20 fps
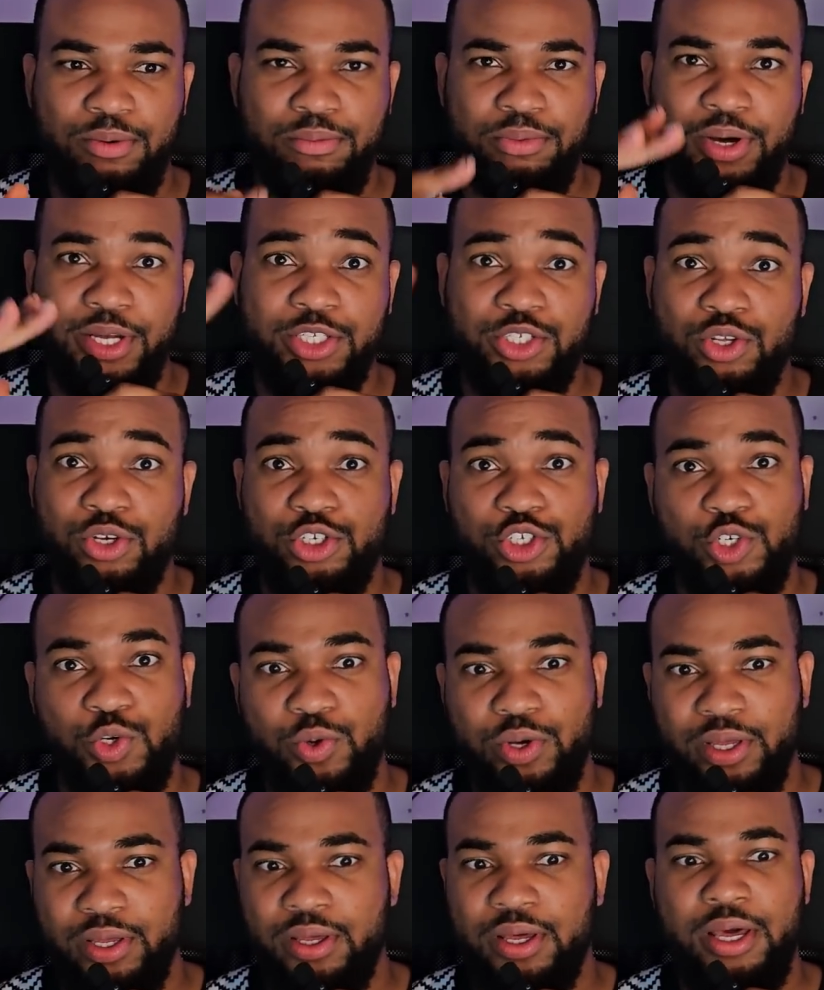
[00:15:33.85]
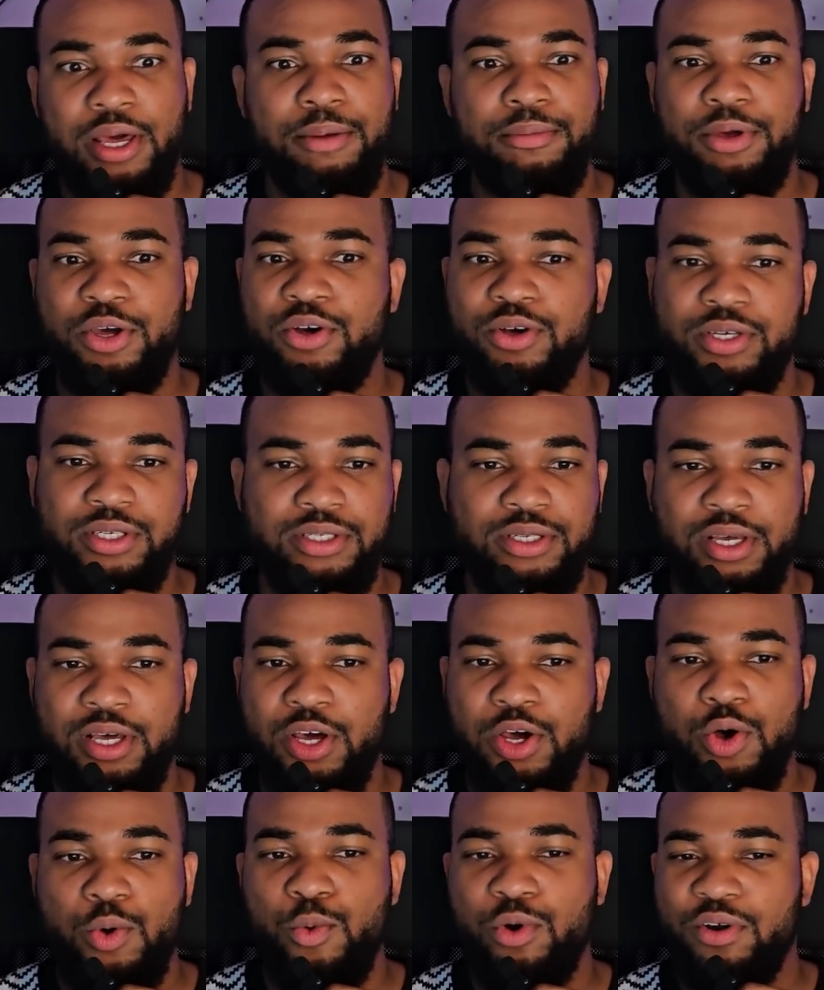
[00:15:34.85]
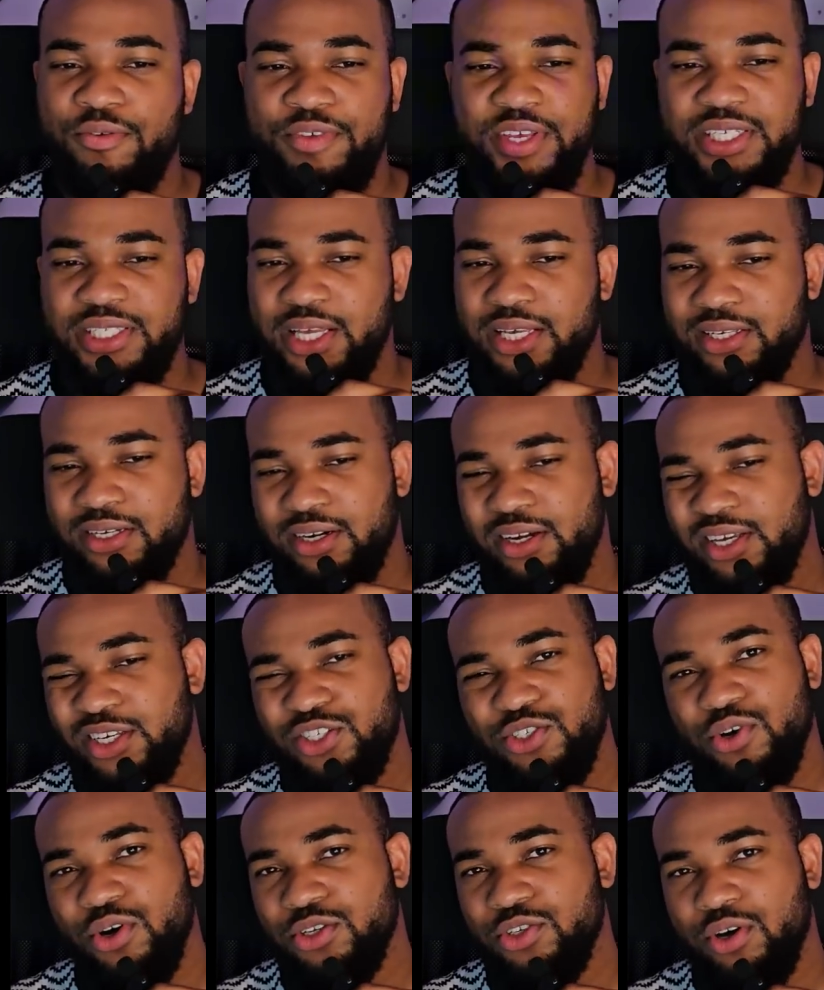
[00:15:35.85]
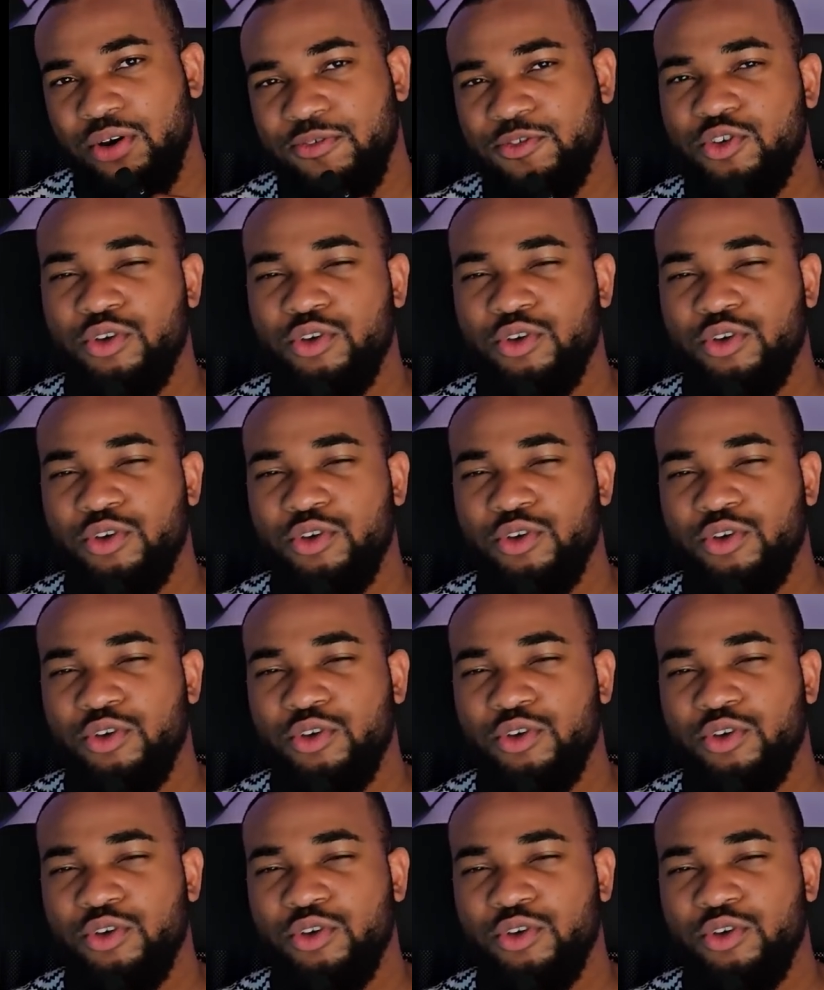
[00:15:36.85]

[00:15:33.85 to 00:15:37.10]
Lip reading: but it's not showing because one of these things is turned off.